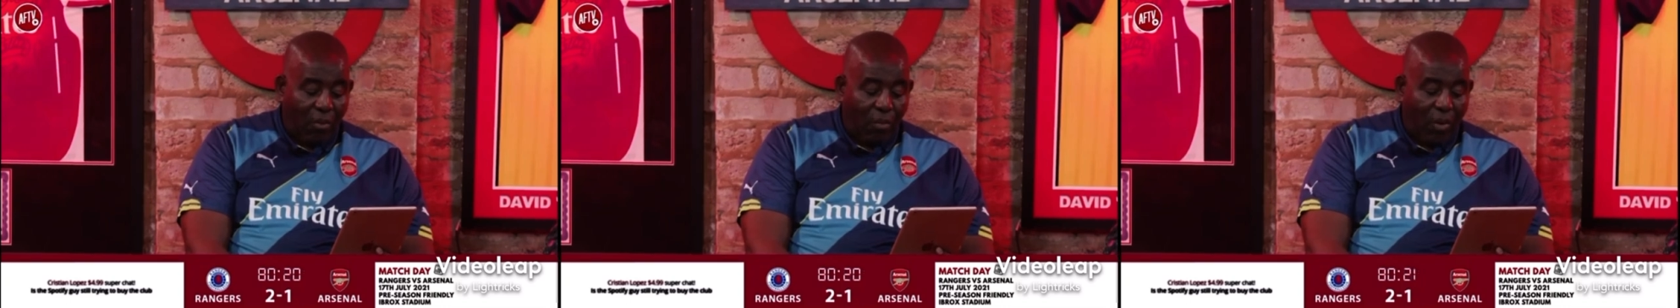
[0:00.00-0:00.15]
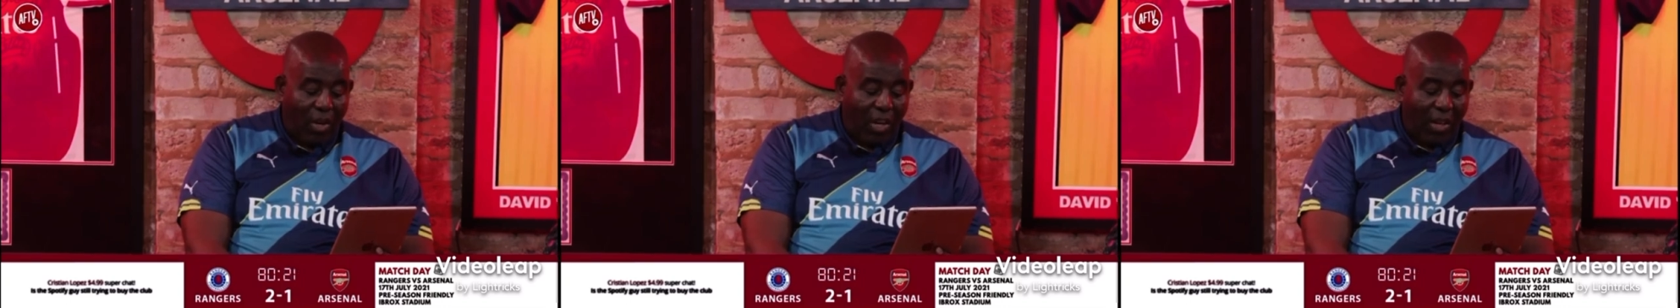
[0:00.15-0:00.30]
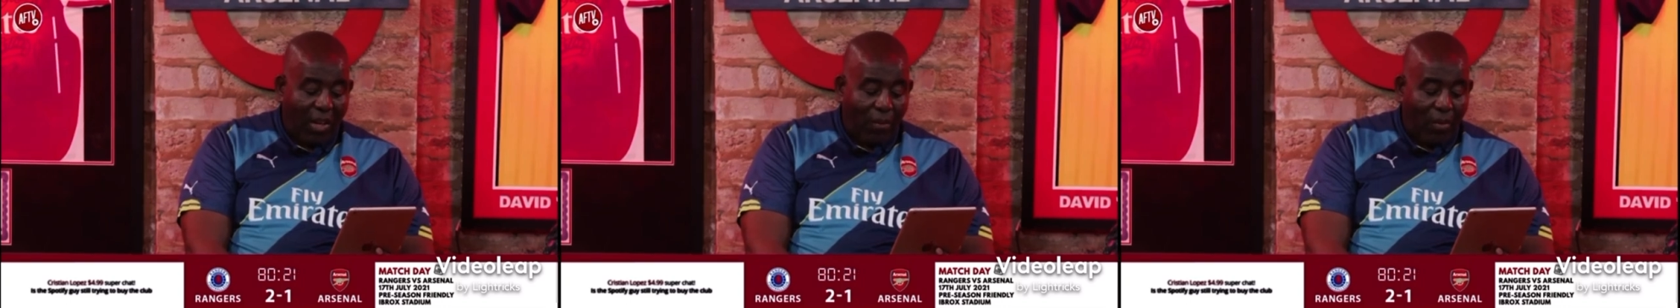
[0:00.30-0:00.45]

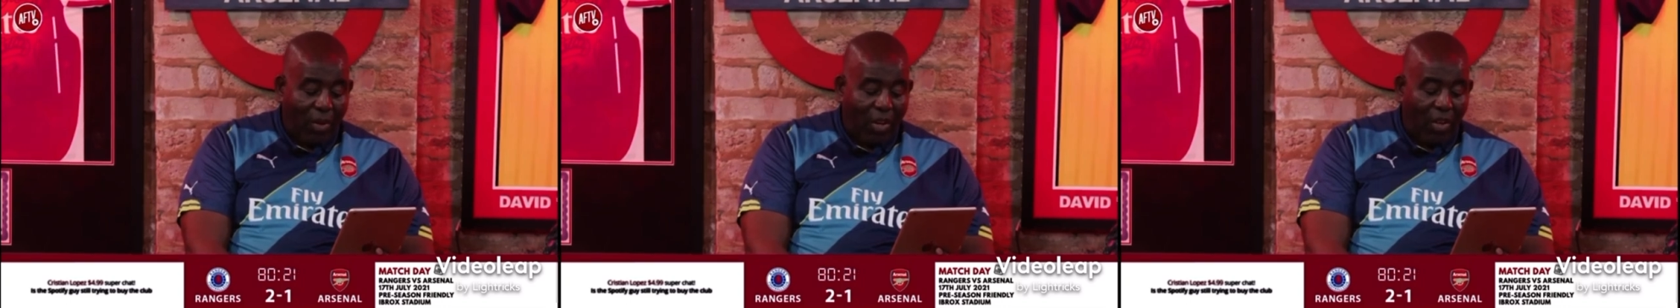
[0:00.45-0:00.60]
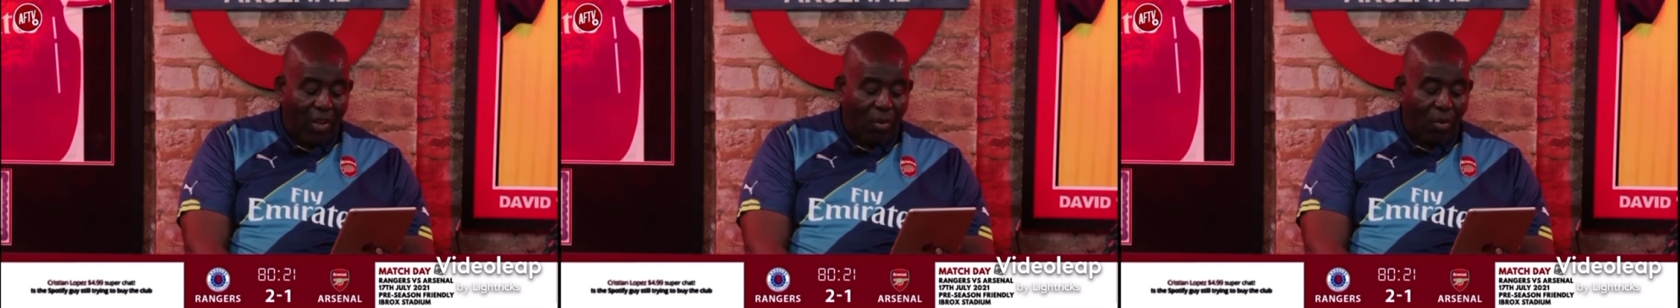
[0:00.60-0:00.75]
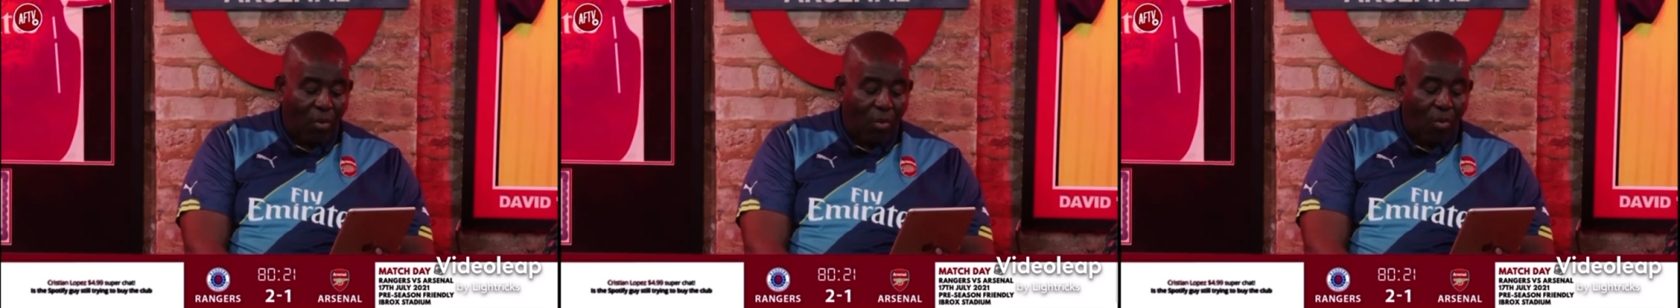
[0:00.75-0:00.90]
William, when
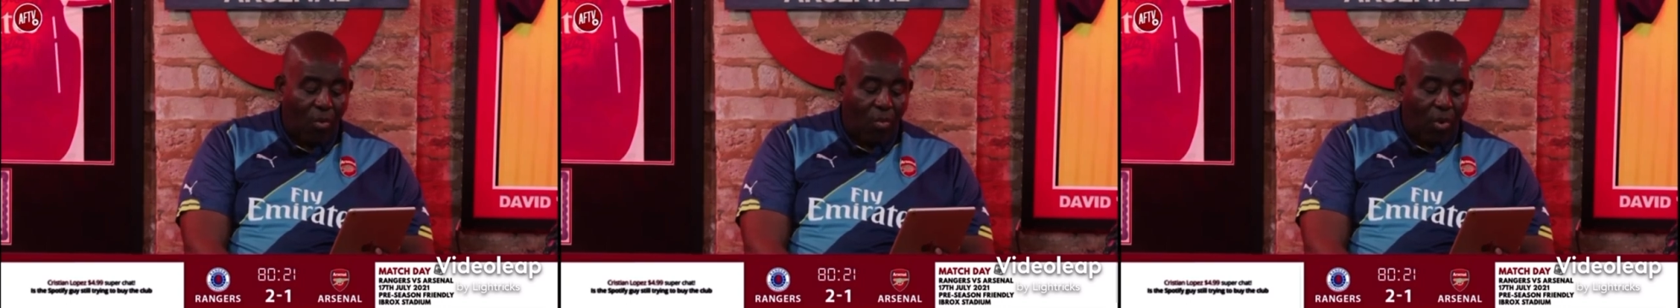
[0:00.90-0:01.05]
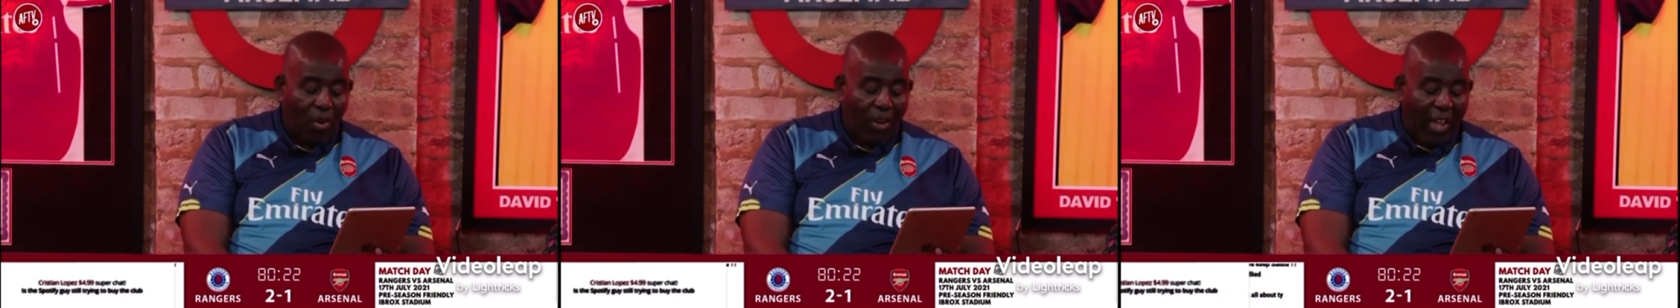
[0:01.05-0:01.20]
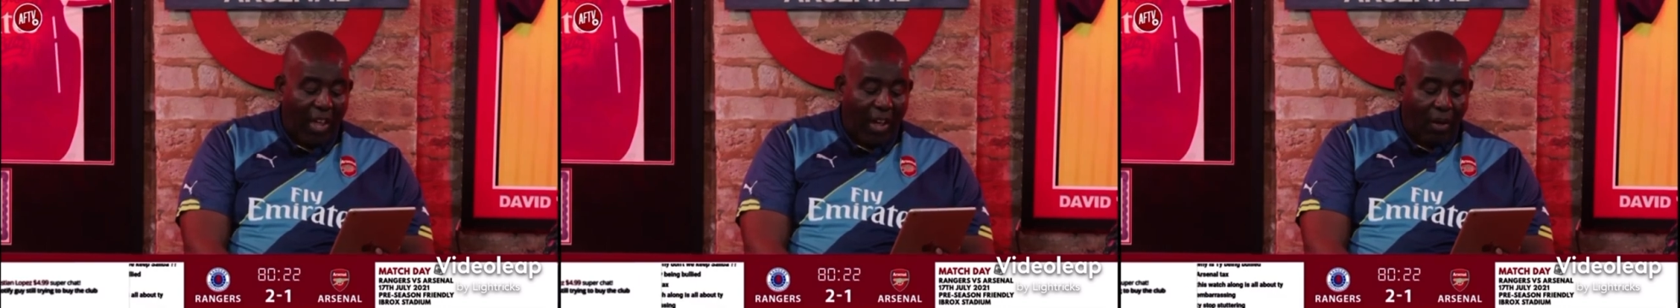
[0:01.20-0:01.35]
they all
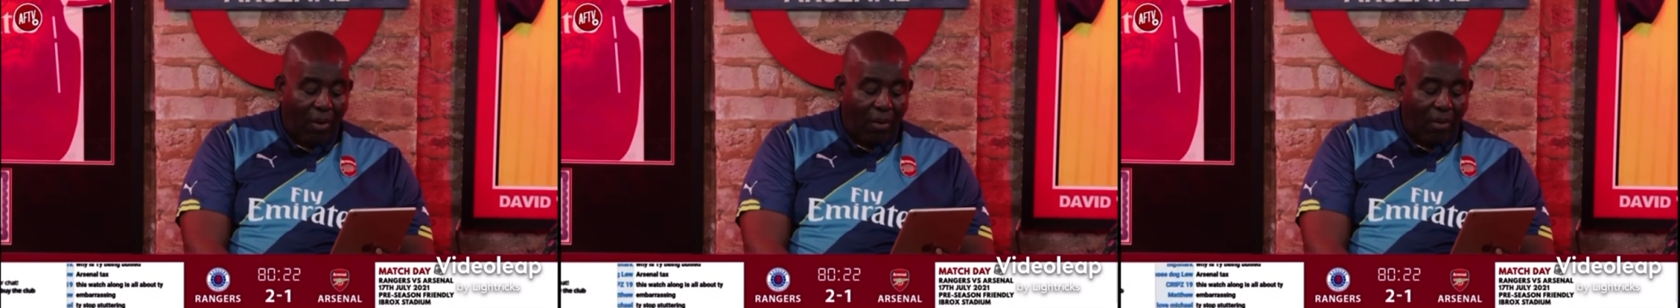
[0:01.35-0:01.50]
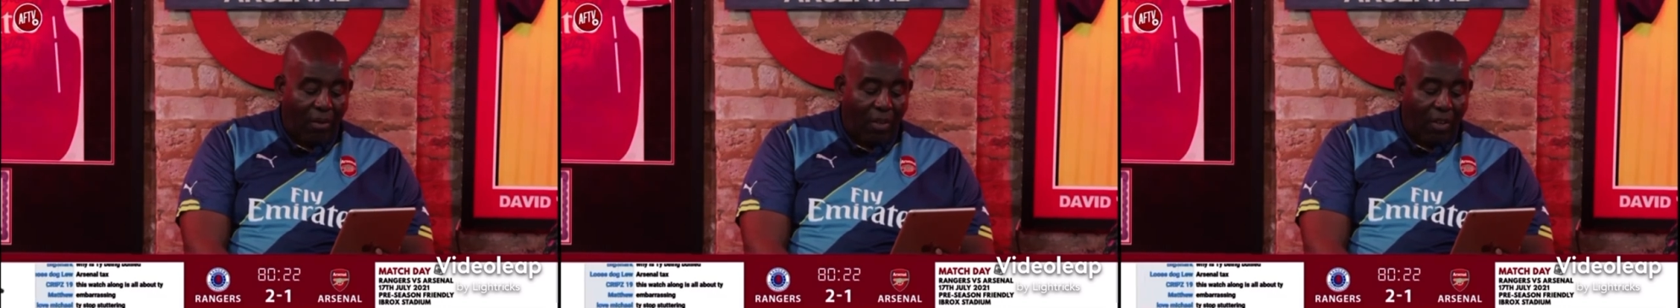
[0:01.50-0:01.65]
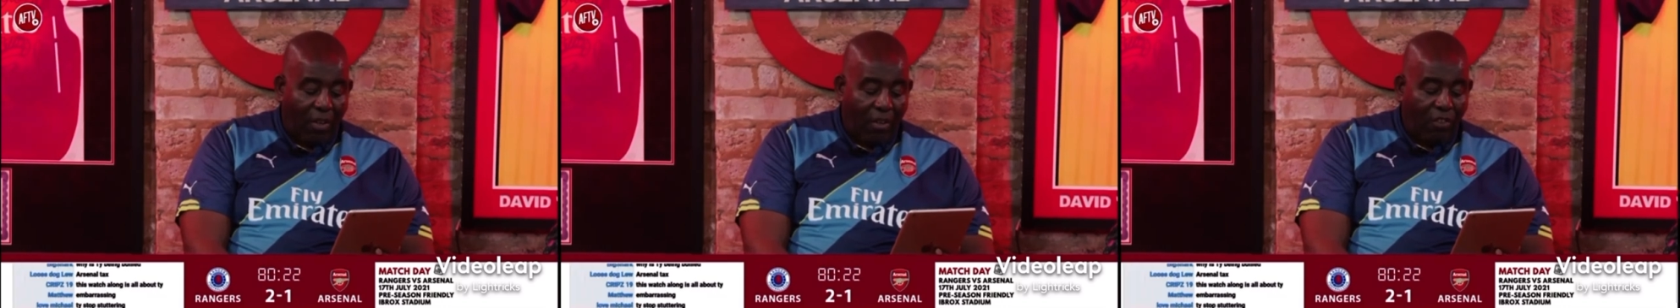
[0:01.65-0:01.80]
want out,